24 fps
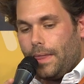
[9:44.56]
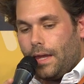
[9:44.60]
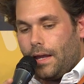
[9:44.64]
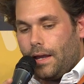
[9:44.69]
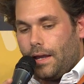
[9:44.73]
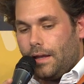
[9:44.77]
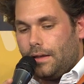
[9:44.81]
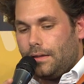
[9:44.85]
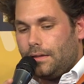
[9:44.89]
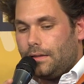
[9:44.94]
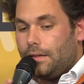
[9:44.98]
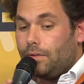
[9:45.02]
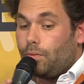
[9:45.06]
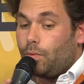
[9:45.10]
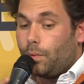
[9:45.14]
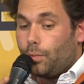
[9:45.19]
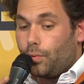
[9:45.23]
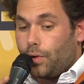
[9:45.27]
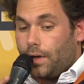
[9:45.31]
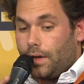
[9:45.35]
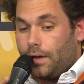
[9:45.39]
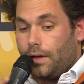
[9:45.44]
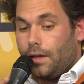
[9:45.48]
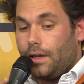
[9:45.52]
and we
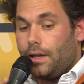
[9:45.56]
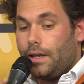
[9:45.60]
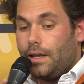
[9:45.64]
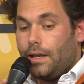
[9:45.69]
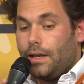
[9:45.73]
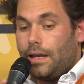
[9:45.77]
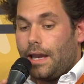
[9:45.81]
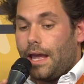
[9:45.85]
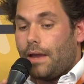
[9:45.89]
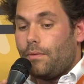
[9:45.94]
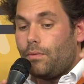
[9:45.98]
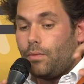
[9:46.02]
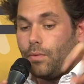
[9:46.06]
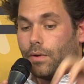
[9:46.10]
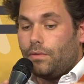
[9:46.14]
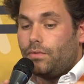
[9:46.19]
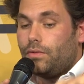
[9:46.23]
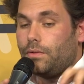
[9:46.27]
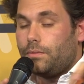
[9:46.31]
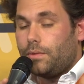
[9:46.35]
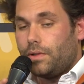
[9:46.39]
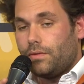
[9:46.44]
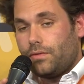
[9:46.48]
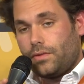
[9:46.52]
bring in everyone
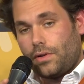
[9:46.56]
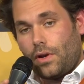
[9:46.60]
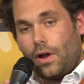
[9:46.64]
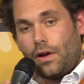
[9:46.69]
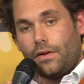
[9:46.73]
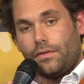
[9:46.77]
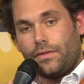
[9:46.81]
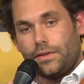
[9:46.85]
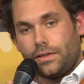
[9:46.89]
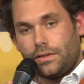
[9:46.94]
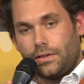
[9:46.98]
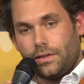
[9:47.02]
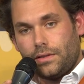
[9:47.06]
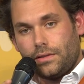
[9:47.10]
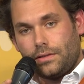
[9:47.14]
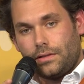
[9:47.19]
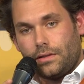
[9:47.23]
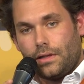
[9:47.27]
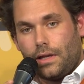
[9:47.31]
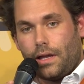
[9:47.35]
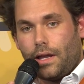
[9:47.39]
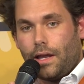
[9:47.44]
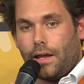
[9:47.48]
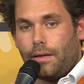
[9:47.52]
from different
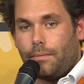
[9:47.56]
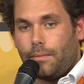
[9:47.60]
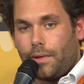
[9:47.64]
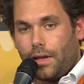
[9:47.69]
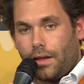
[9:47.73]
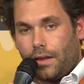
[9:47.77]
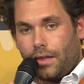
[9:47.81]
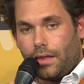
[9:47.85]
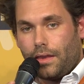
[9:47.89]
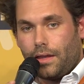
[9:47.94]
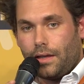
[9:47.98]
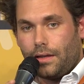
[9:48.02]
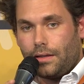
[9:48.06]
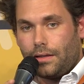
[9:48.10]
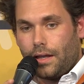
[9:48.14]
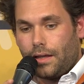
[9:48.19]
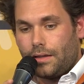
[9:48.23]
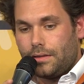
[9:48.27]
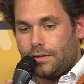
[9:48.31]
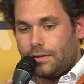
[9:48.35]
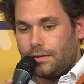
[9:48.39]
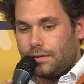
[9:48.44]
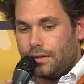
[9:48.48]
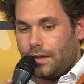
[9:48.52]
offices. I think
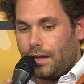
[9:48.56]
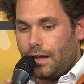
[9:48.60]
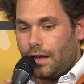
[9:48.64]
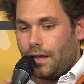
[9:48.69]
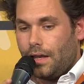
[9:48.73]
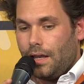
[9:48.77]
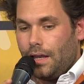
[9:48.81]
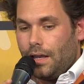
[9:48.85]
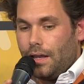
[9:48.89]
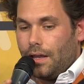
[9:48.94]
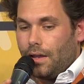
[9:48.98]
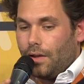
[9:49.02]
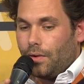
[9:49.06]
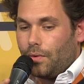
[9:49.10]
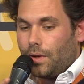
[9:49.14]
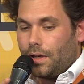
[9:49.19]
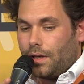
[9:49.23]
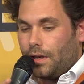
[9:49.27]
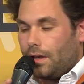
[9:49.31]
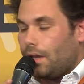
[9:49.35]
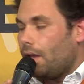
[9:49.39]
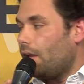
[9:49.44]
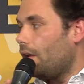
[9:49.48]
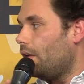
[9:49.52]
that's
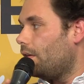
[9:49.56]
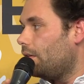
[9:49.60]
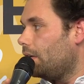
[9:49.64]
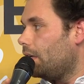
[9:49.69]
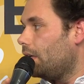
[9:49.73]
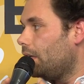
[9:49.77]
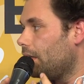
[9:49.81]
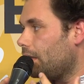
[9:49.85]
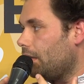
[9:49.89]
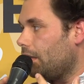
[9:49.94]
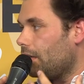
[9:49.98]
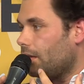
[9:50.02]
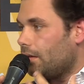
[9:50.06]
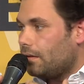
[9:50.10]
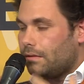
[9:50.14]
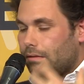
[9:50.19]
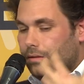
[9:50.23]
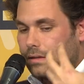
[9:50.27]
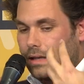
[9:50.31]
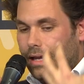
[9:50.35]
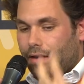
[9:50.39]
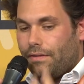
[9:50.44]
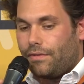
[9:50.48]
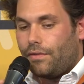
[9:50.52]
already
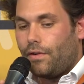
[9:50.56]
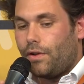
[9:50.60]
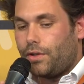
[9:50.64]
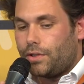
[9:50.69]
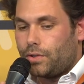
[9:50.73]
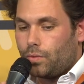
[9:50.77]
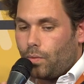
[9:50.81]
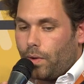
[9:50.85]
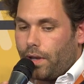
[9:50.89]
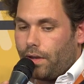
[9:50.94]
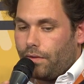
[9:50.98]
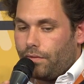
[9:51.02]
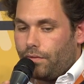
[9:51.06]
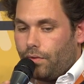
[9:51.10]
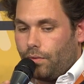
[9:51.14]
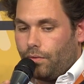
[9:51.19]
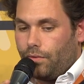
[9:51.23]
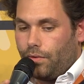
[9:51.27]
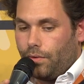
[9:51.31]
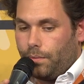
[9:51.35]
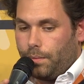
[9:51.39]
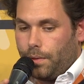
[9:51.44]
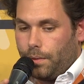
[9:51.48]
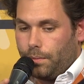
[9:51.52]
a first way for
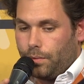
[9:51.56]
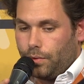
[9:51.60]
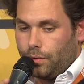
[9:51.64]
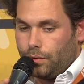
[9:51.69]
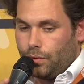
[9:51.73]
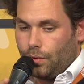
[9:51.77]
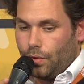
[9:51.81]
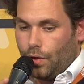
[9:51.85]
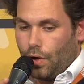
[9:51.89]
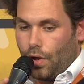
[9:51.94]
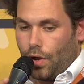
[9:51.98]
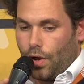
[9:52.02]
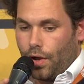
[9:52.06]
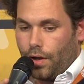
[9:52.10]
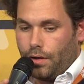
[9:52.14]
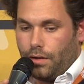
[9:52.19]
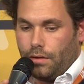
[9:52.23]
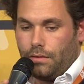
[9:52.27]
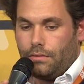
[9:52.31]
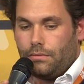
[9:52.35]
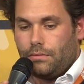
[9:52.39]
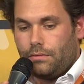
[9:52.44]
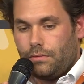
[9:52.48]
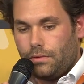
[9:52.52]
people to
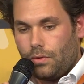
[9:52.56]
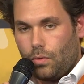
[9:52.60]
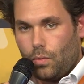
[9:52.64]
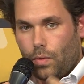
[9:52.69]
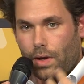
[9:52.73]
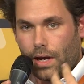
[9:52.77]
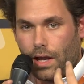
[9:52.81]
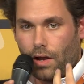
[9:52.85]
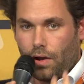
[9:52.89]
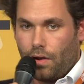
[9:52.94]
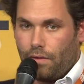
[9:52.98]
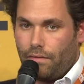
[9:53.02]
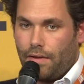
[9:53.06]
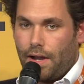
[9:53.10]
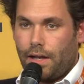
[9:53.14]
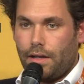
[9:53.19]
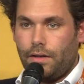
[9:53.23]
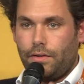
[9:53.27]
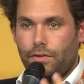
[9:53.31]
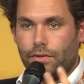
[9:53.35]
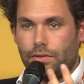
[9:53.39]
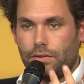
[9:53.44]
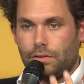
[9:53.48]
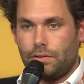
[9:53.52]
learn what are our
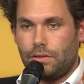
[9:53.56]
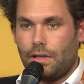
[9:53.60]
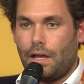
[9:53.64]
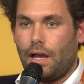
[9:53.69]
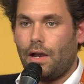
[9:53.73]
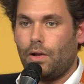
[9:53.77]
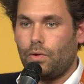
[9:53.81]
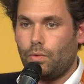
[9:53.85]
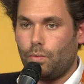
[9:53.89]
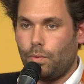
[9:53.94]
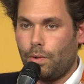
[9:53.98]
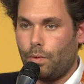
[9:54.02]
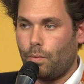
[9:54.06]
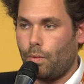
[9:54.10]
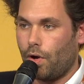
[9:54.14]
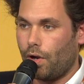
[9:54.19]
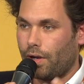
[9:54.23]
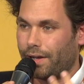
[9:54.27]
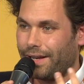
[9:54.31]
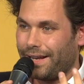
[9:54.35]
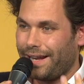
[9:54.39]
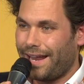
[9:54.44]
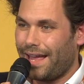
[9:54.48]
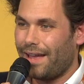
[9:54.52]
values, how do we
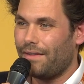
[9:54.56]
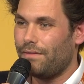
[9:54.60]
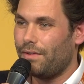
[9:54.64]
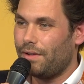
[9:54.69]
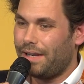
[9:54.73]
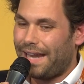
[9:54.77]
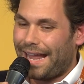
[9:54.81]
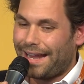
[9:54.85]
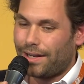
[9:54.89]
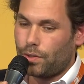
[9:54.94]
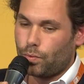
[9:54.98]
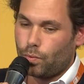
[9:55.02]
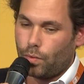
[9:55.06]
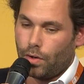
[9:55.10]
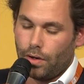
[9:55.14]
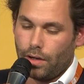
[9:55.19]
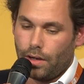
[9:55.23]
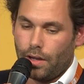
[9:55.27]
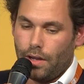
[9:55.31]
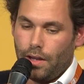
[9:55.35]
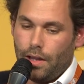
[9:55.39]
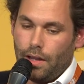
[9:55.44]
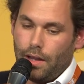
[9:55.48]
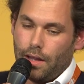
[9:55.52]
work, and have a network.
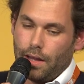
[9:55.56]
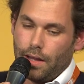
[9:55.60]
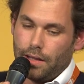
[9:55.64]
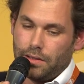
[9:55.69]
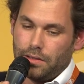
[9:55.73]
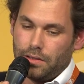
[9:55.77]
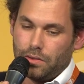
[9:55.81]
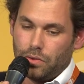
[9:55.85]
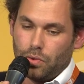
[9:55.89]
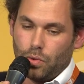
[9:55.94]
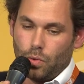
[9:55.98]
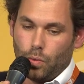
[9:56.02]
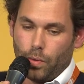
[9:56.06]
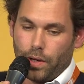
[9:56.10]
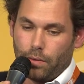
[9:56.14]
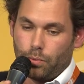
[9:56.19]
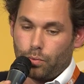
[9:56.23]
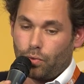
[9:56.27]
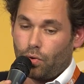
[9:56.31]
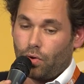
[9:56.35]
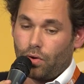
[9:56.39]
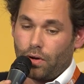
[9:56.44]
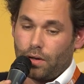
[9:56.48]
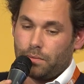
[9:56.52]
It's a 2-week
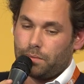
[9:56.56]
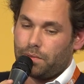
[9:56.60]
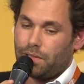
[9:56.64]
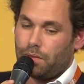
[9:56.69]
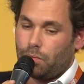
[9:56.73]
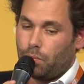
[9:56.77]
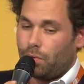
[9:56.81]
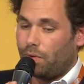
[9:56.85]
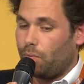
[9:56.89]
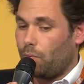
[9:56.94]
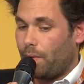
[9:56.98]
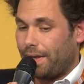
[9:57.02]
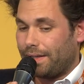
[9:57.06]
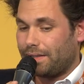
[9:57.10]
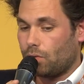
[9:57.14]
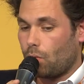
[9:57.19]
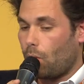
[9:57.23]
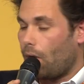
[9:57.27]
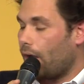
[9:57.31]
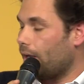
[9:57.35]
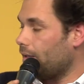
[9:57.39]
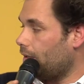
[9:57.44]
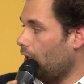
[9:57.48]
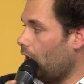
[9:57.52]
program, and we invest
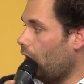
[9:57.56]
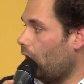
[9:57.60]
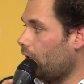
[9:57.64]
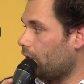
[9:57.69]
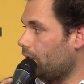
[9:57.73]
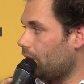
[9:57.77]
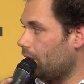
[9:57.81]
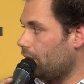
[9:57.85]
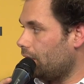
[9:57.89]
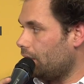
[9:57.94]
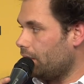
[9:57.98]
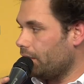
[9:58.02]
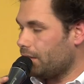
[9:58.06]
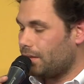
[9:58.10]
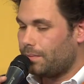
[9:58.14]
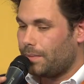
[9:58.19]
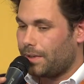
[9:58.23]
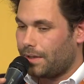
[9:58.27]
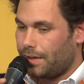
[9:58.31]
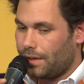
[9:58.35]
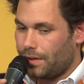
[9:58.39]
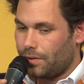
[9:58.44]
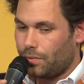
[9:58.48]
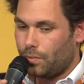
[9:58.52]
quite a lot in this,
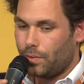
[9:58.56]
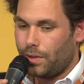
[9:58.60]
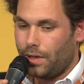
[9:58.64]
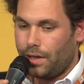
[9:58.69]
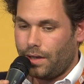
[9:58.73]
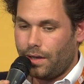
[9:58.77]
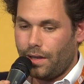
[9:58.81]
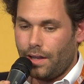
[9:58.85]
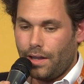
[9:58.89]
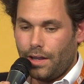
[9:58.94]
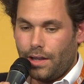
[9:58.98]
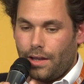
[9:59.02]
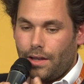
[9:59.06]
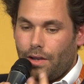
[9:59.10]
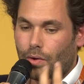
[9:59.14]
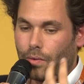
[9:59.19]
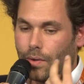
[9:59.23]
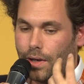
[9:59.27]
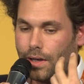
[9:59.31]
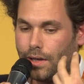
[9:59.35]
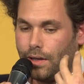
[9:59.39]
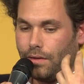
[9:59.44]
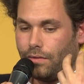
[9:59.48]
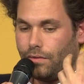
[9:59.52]
but it really
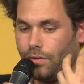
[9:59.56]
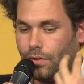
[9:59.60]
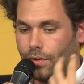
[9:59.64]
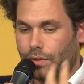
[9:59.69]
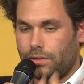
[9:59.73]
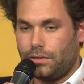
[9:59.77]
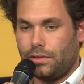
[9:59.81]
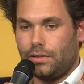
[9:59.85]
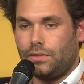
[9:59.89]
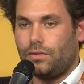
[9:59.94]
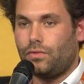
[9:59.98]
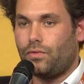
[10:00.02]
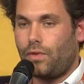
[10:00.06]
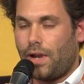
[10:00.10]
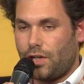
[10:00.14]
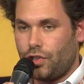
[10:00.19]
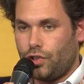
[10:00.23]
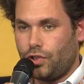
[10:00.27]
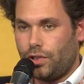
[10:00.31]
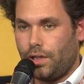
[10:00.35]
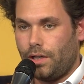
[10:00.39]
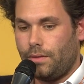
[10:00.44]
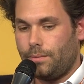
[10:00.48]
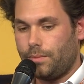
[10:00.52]
already fosters
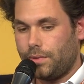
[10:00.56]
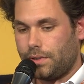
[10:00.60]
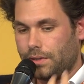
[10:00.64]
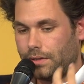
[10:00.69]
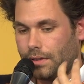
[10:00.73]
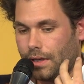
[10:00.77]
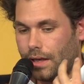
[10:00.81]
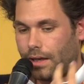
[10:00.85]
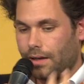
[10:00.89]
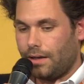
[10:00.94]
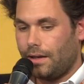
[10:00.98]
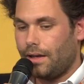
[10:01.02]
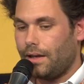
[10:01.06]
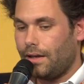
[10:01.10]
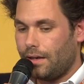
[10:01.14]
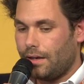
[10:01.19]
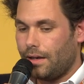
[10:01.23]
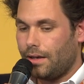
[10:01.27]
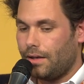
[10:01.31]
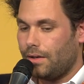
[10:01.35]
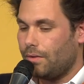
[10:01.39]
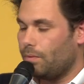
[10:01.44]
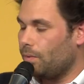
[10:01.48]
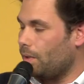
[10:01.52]
friendships
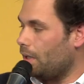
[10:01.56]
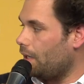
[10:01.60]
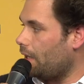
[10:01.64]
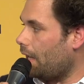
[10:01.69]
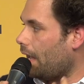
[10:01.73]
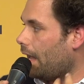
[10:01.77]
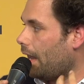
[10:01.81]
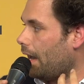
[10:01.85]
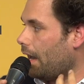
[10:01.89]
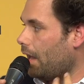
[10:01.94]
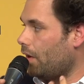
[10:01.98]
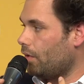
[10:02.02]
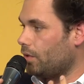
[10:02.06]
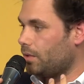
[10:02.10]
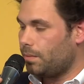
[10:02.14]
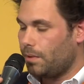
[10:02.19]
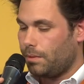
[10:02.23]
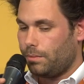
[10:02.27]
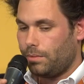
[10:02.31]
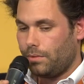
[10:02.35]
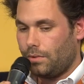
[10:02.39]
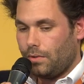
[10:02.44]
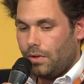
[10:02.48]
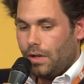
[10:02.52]
and really allows
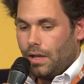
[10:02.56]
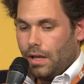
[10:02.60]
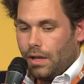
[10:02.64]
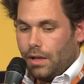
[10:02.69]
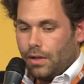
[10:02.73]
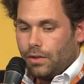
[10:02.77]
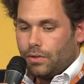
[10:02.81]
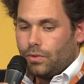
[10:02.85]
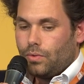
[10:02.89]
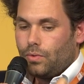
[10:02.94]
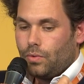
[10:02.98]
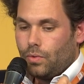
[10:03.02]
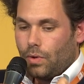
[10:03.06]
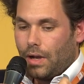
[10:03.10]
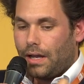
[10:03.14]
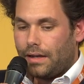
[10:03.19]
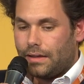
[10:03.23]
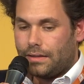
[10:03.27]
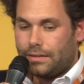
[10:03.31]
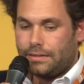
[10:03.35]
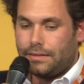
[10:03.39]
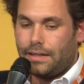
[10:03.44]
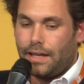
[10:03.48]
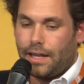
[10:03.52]
people to
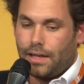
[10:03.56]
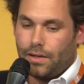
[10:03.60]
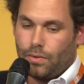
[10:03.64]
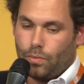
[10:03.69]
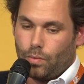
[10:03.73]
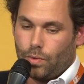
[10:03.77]
understand